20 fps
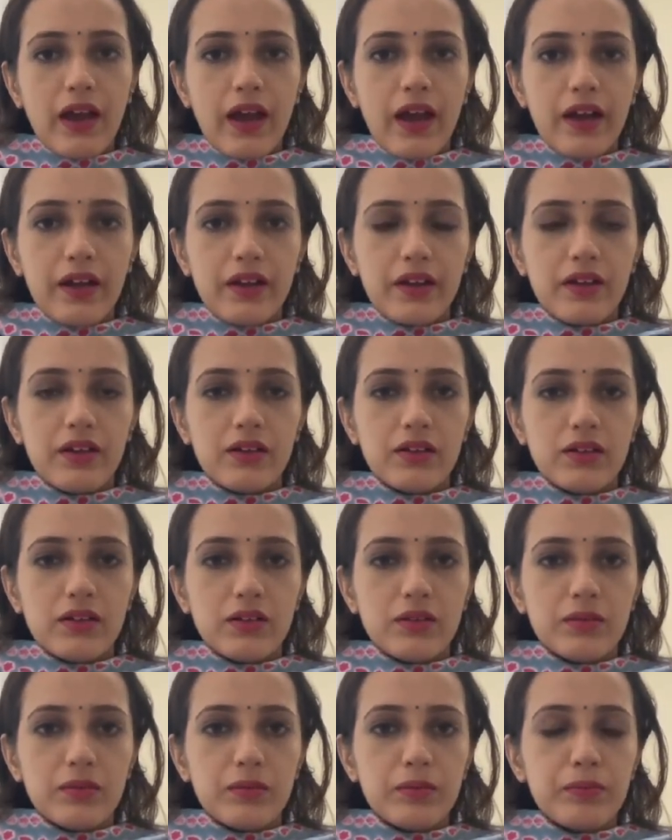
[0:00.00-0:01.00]
And
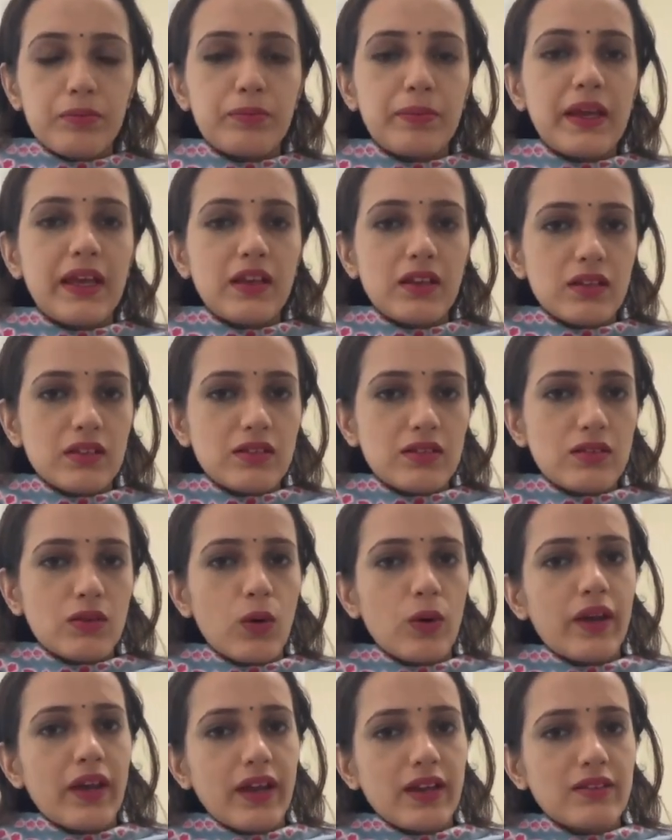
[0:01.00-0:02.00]
peanuts
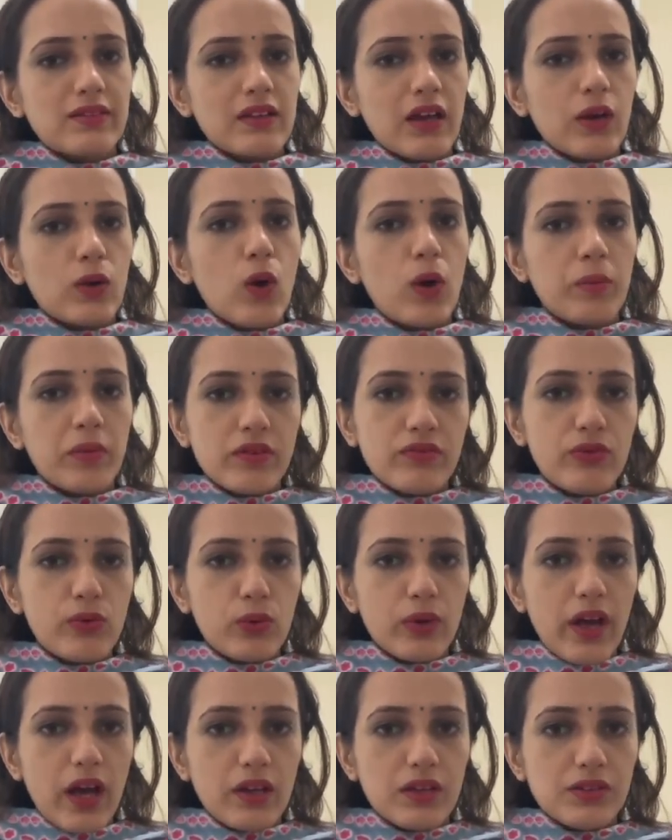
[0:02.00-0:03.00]
or eggs are common
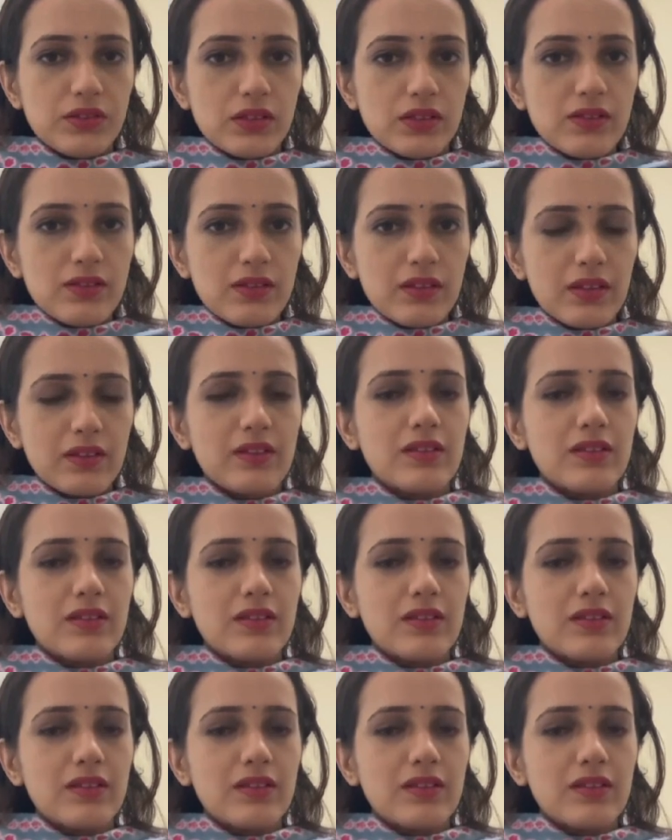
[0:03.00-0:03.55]
food allergens.